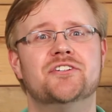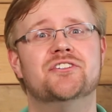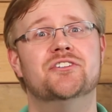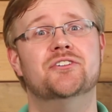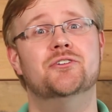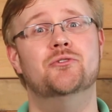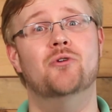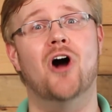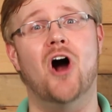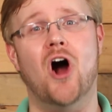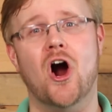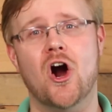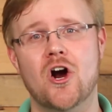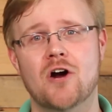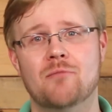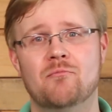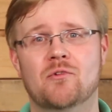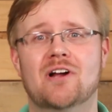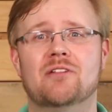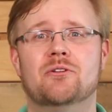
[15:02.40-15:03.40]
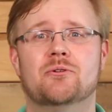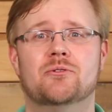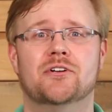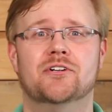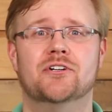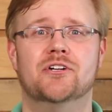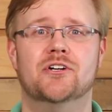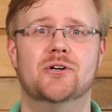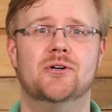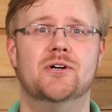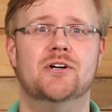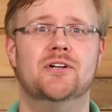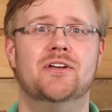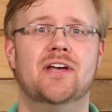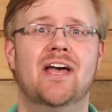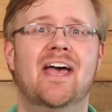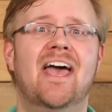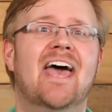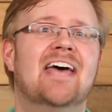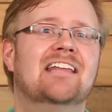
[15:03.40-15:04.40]
to do harm rather than good,
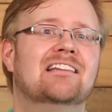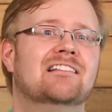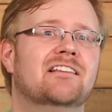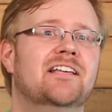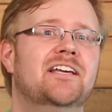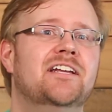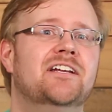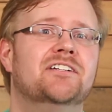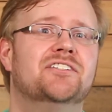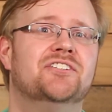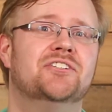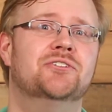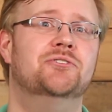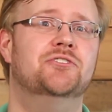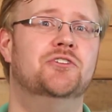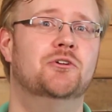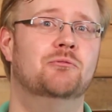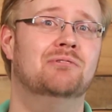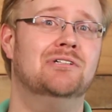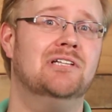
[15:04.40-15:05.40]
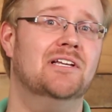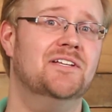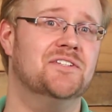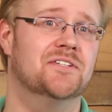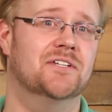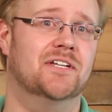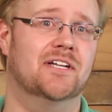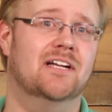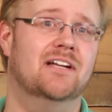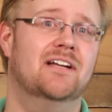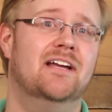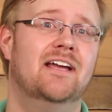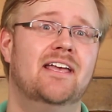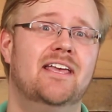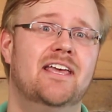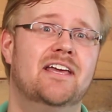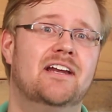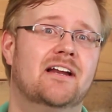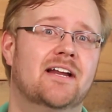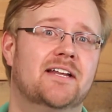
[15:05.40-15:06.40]
and leading to duplicity,
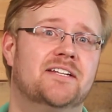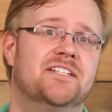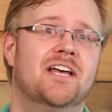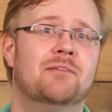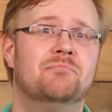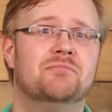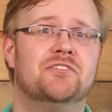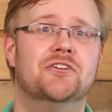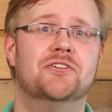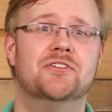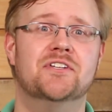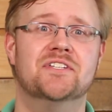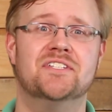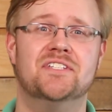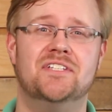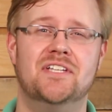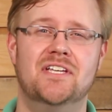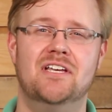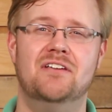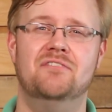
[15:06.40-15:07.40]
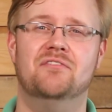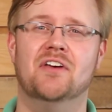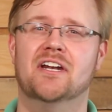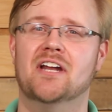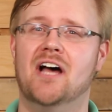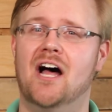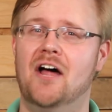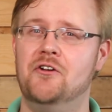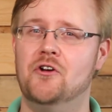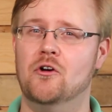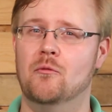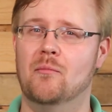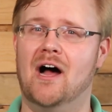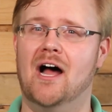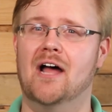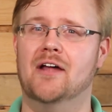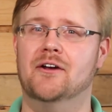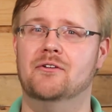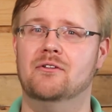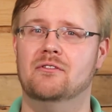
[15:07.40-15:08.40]
in an attempt to deceive and
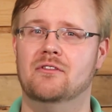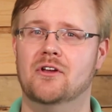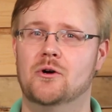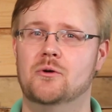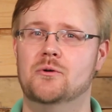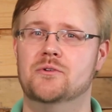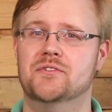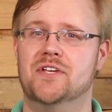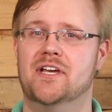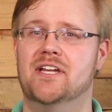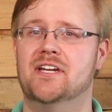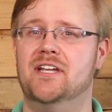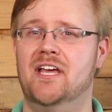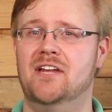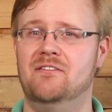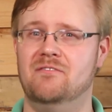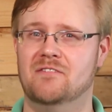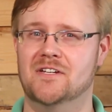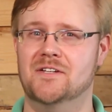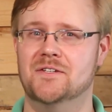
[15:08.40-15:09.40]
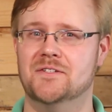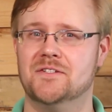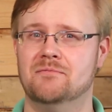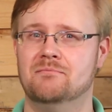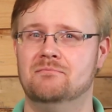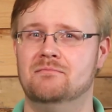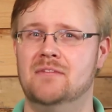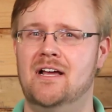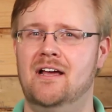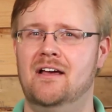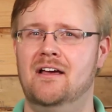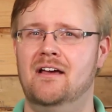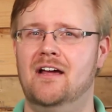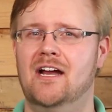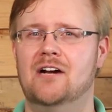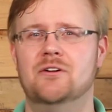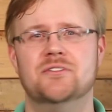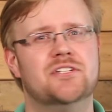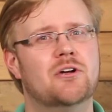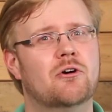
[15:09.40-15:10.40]
undermine those it envies.
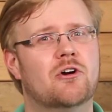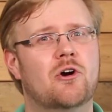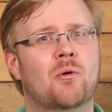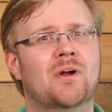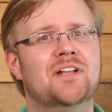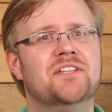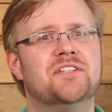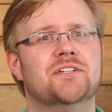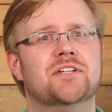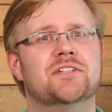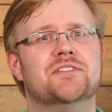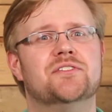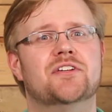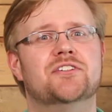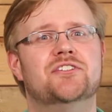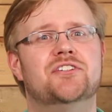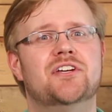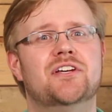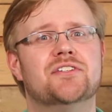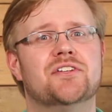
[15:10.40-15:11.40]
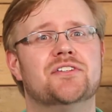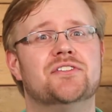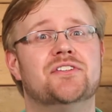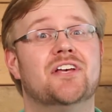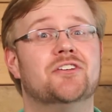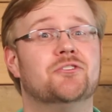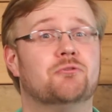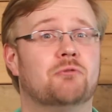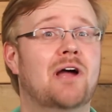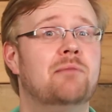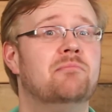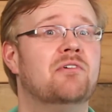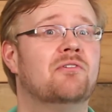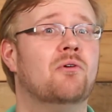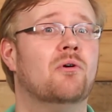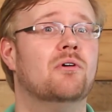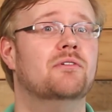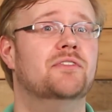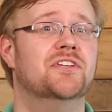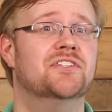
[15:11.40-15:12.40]
Now, it's no coincidence that Jesus says right
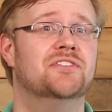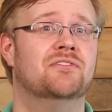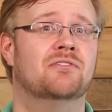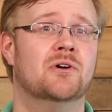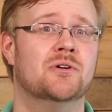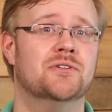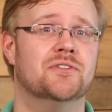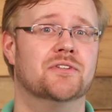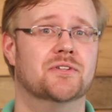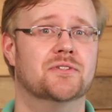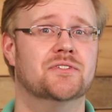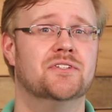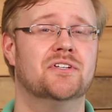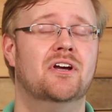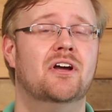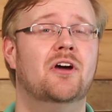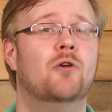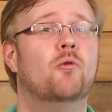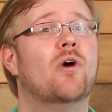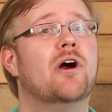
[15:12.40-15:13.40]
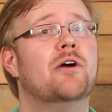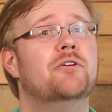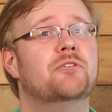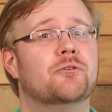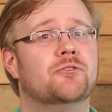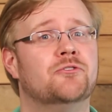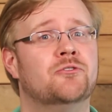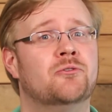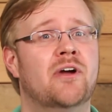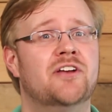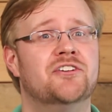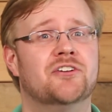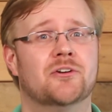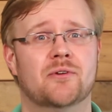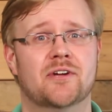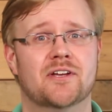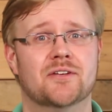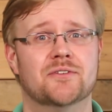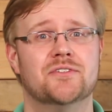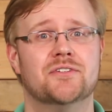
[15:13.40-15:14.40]
before these verses, "Where your treasure
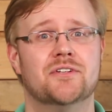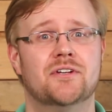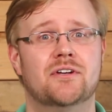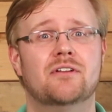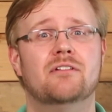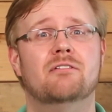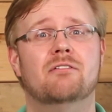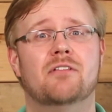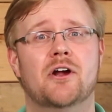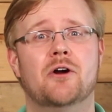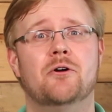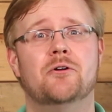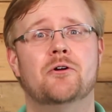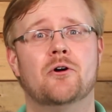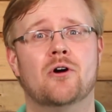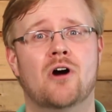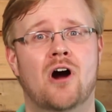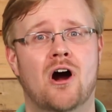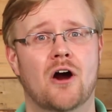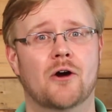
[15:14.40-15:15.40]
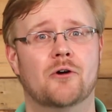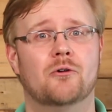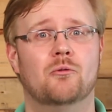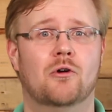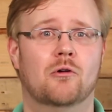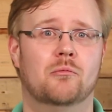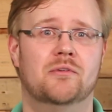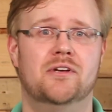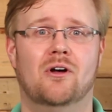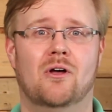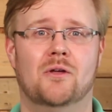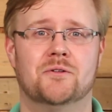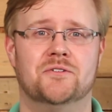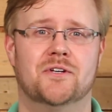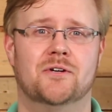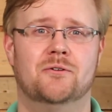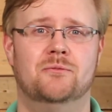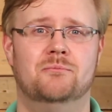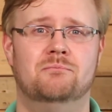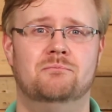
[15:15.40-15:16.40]
is, there your heart will be also."